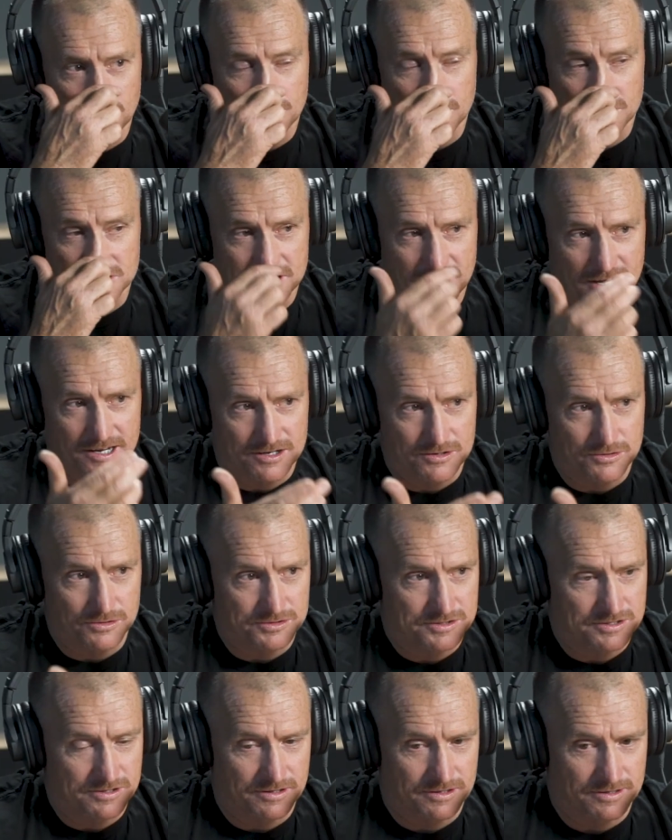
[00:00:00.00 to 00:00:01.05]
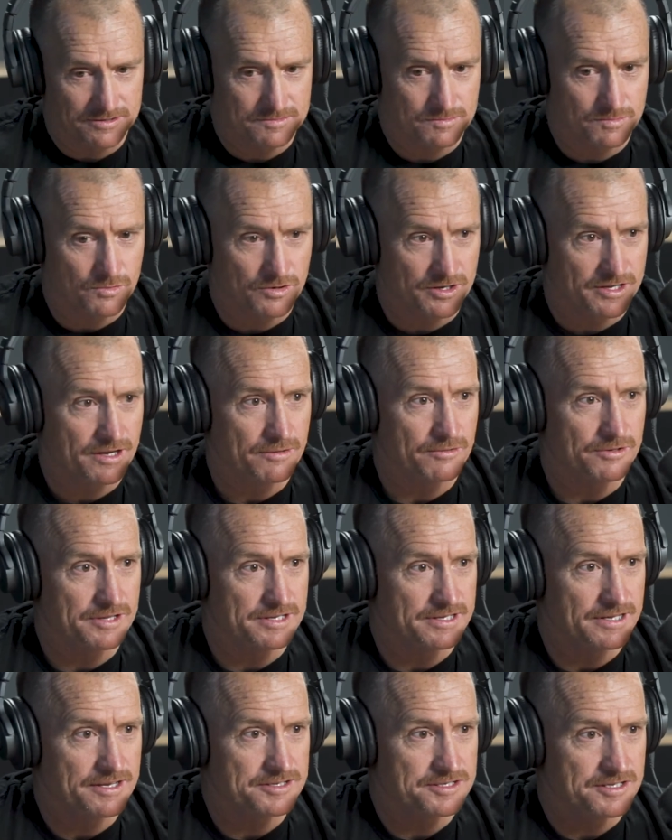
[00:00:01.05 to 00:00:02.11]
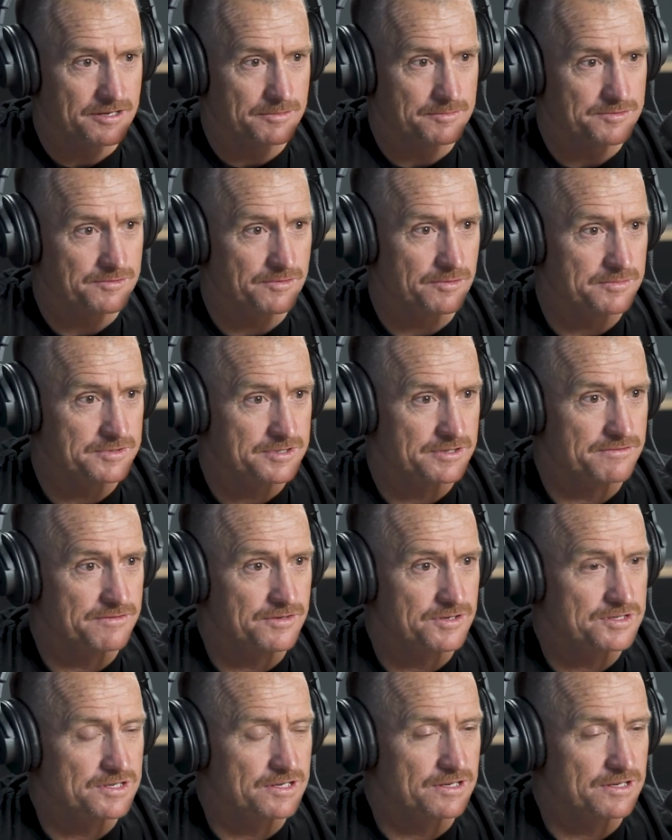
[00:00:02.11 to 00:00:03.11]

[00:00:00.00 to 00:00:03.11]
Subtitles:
a first aid course, you got to work out where the danger comes from. It's the first